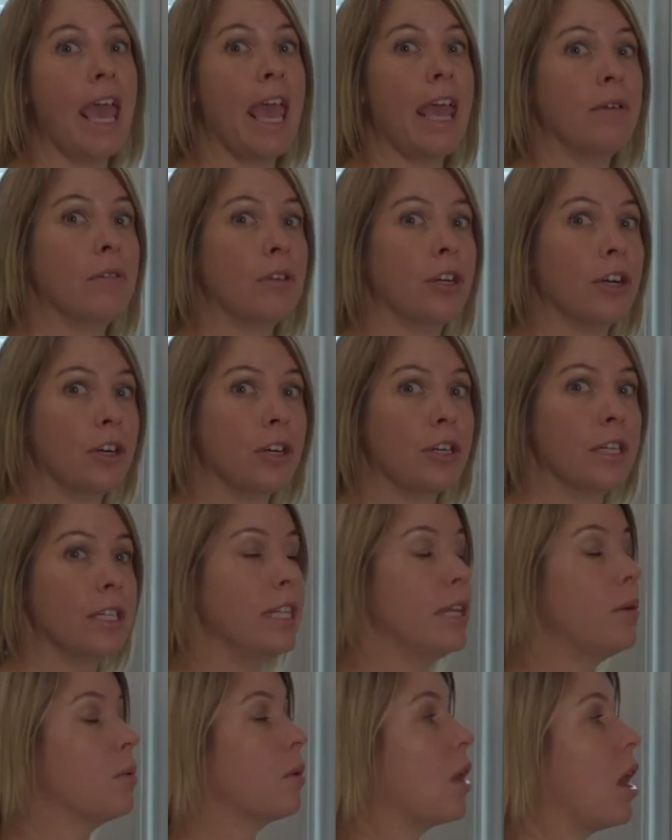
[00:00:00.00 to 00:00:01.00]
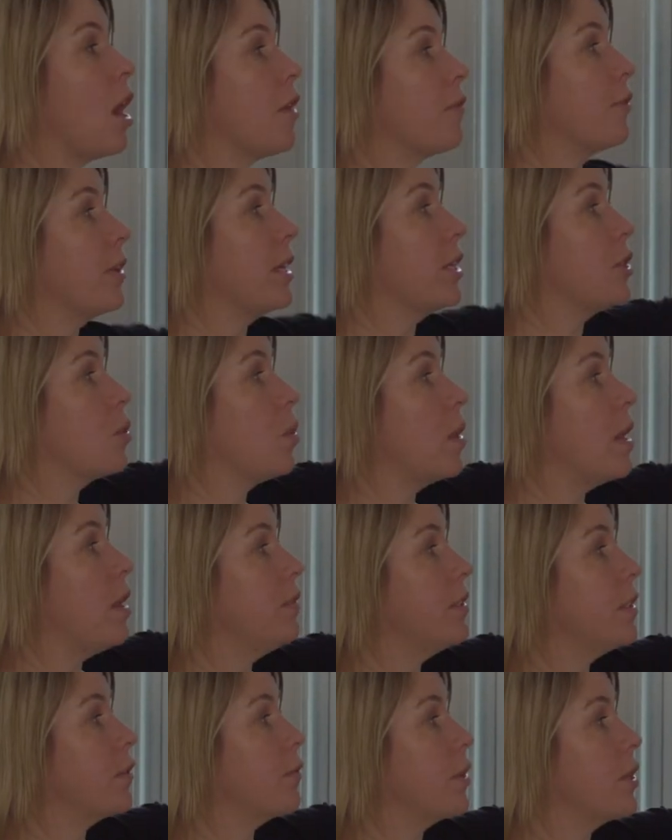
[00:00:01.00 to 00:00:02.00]
And currently we're offering
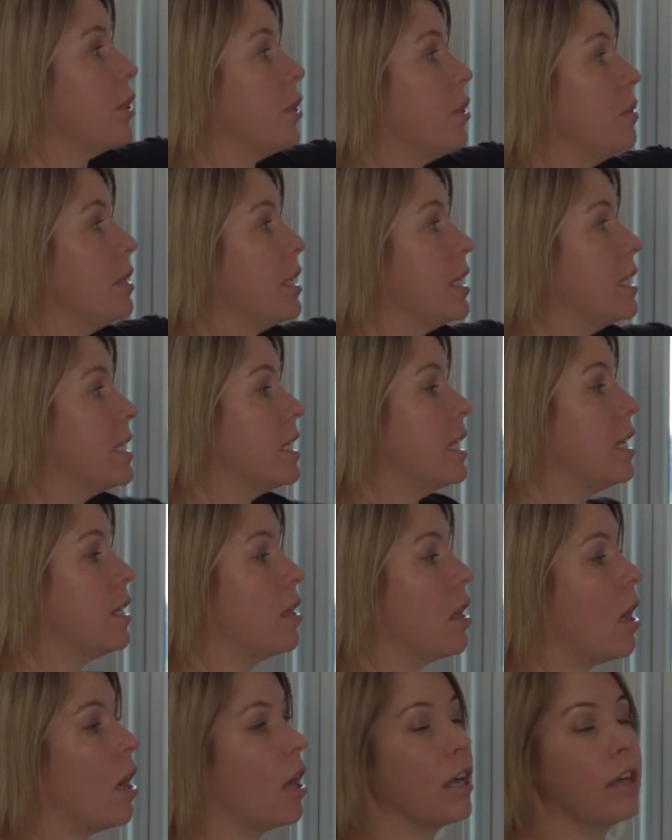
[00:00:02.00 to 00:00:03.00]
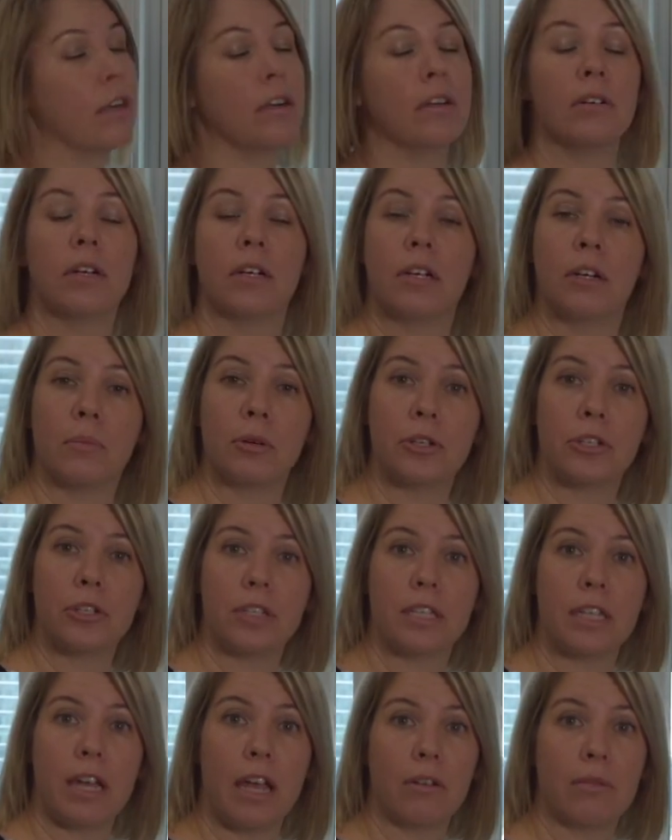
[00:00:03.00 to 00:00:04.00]
12 different units in our
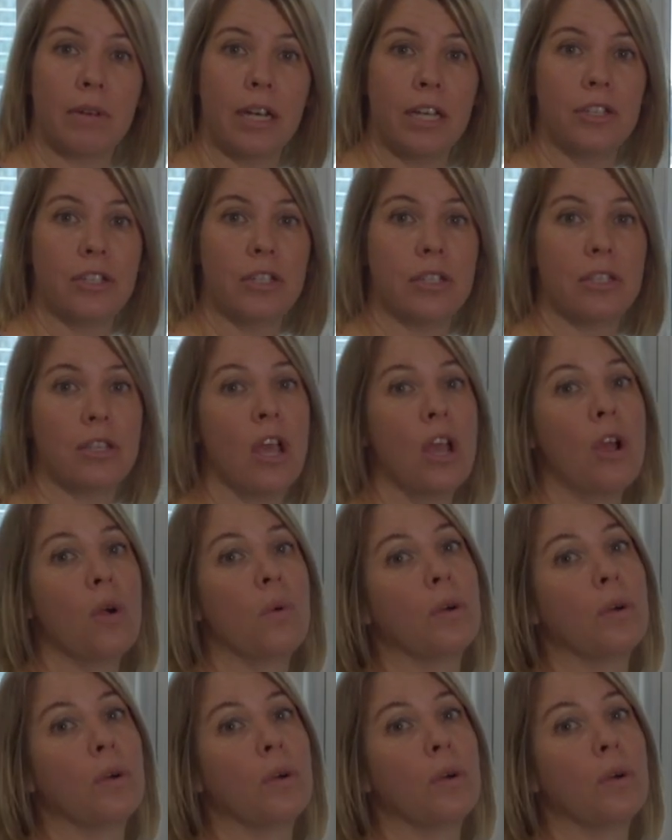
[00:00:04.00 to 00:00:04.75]
commercial style ranges.